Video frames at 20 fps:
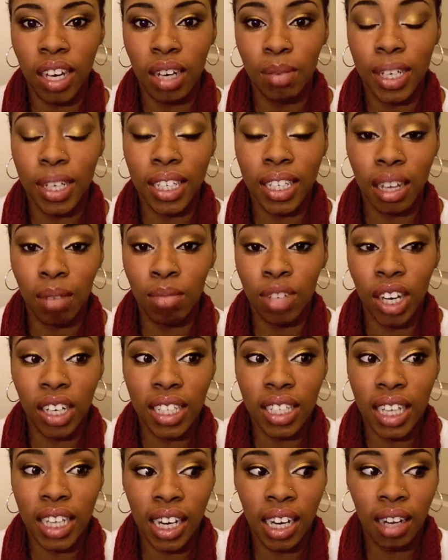because I'm dark
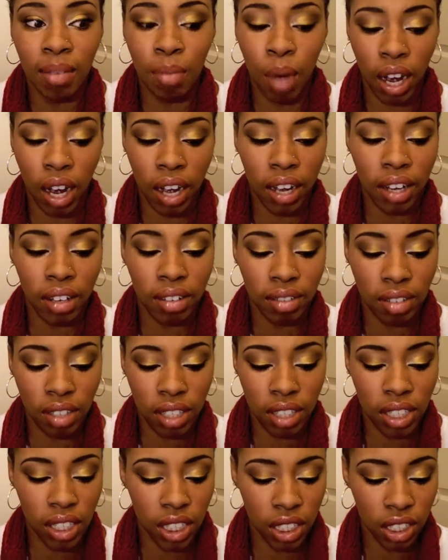skinned and my
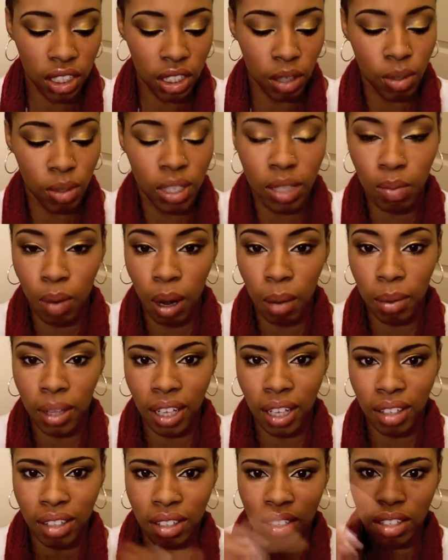concealer was probably
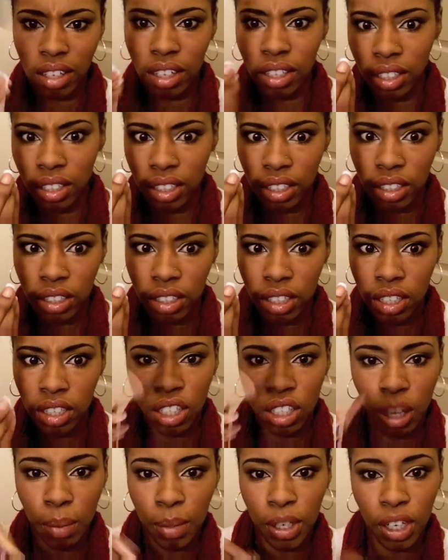like this color.
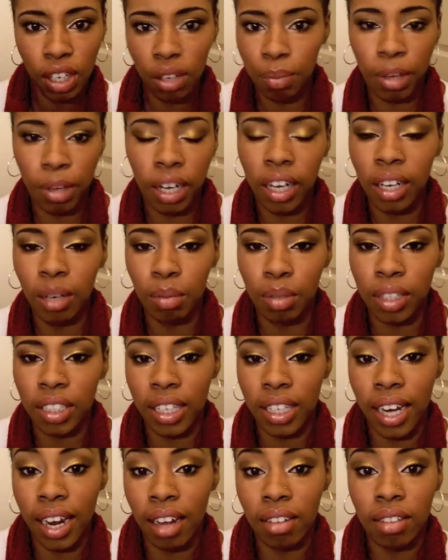So, I mean, you're going to blend
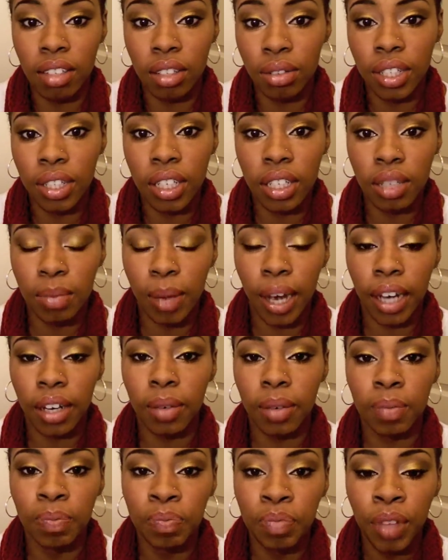it out, so it doesn't
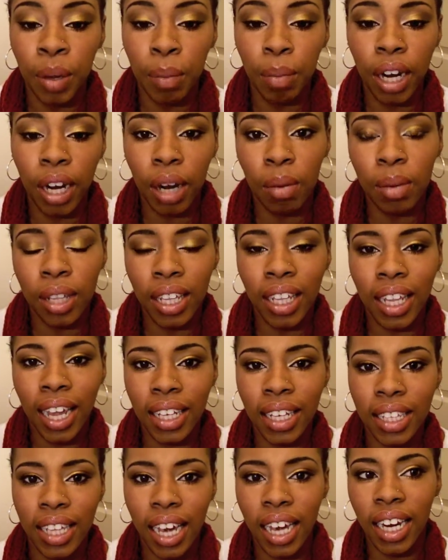matter. But I really
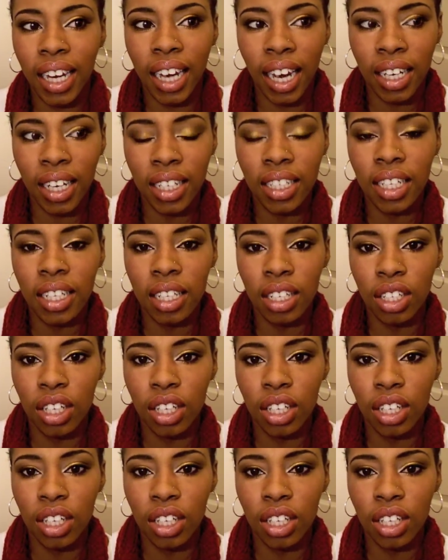liked that. It kind of did the